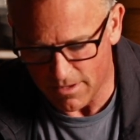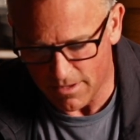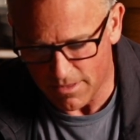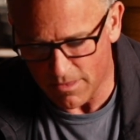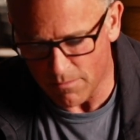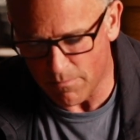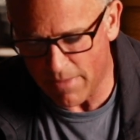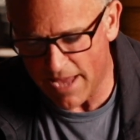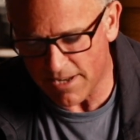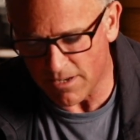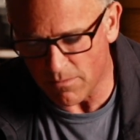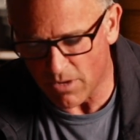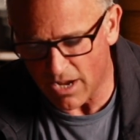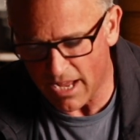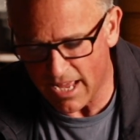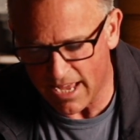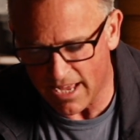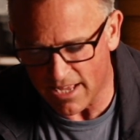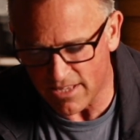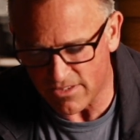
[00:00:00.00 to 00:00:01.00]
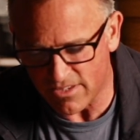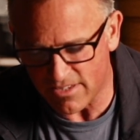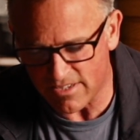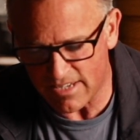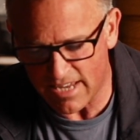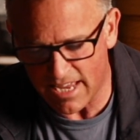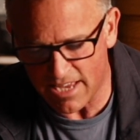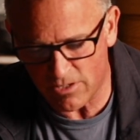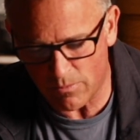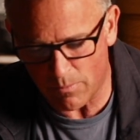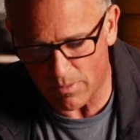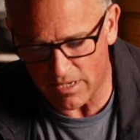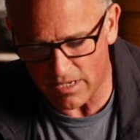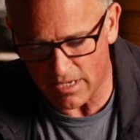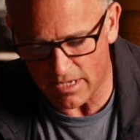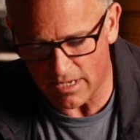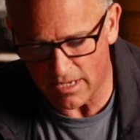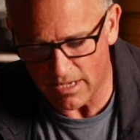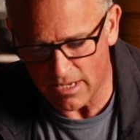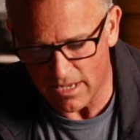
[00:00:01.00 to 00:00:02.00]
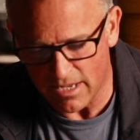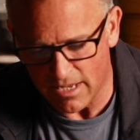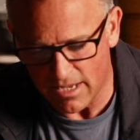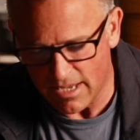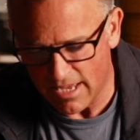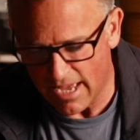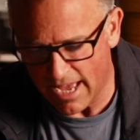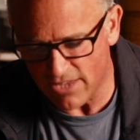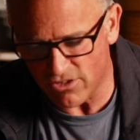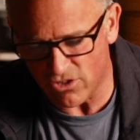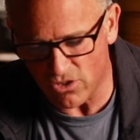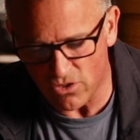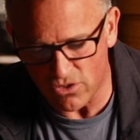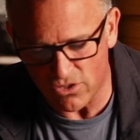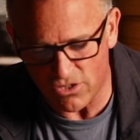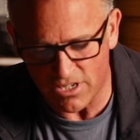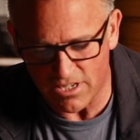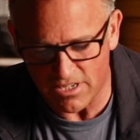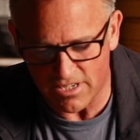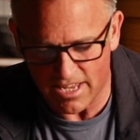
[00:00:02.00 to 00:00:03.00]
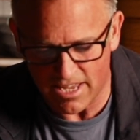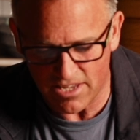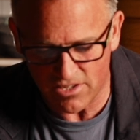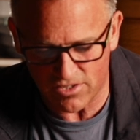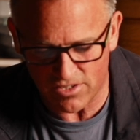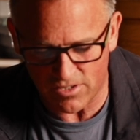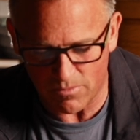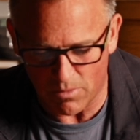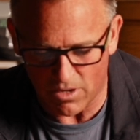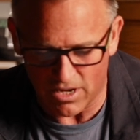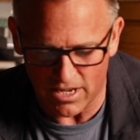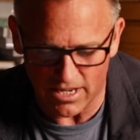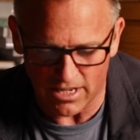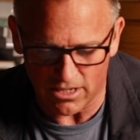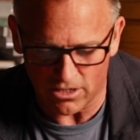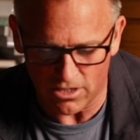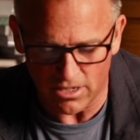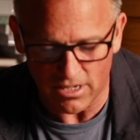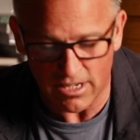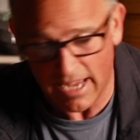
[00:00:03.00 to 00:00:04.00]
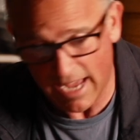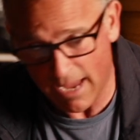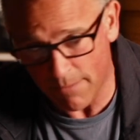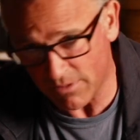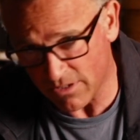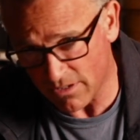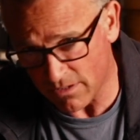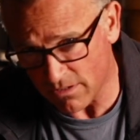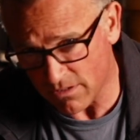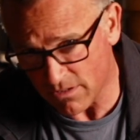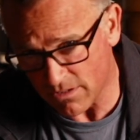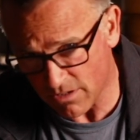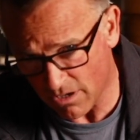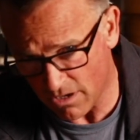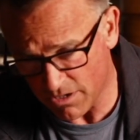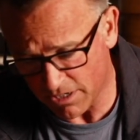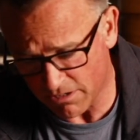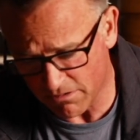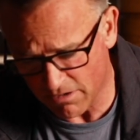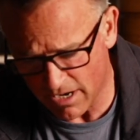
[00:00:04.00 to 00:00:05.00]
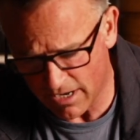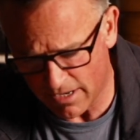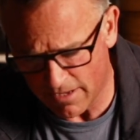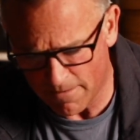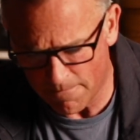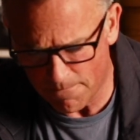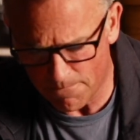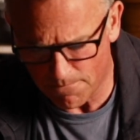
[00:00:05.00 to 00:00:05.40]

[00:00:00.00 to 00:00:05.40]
The bat in my hands is an SP, as used in tests by England captain Tony Greig.